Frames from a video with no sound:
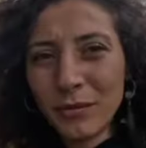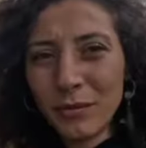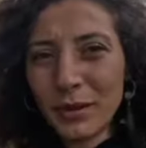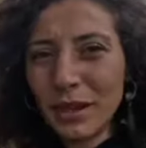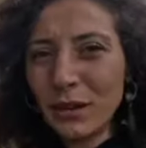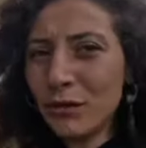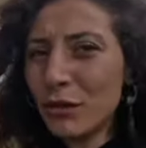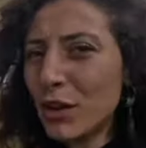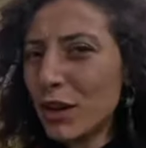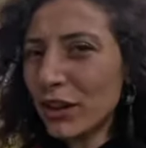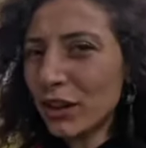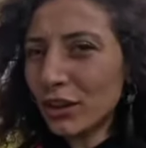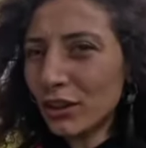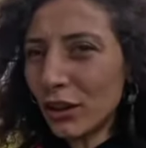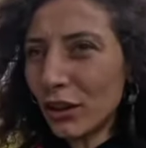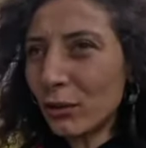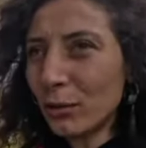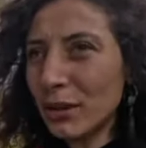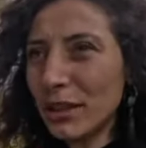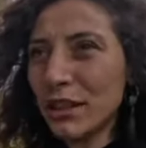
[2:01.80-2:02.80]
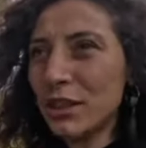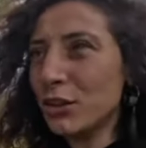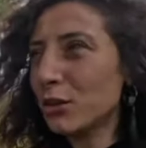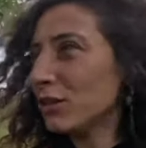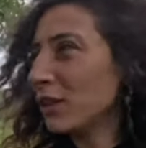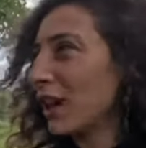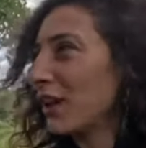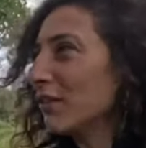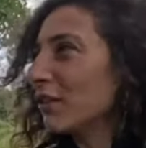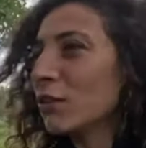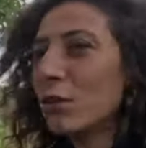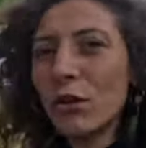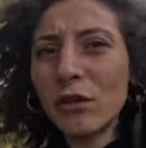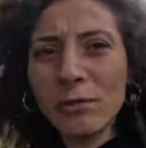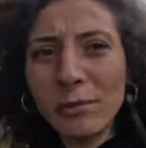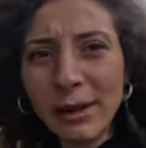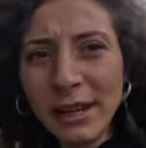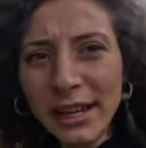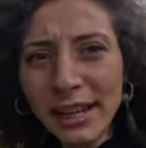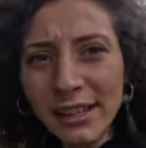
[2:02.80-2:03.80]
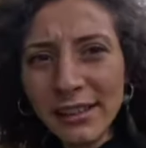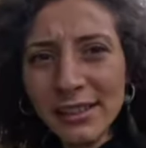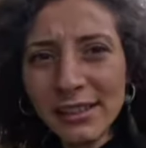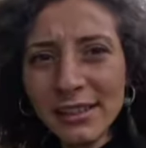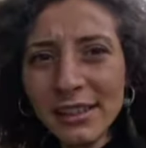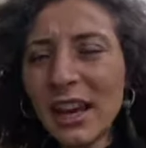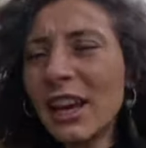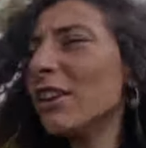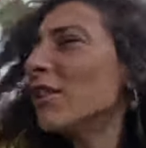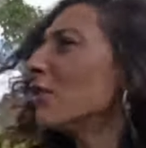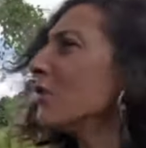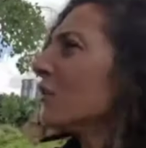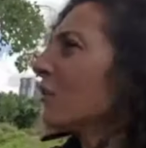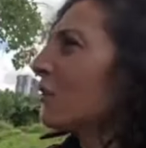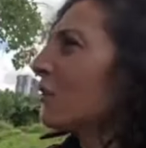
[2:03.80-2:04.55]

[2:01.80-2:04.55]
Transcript: if you're not homeless, you travel with bread? I don't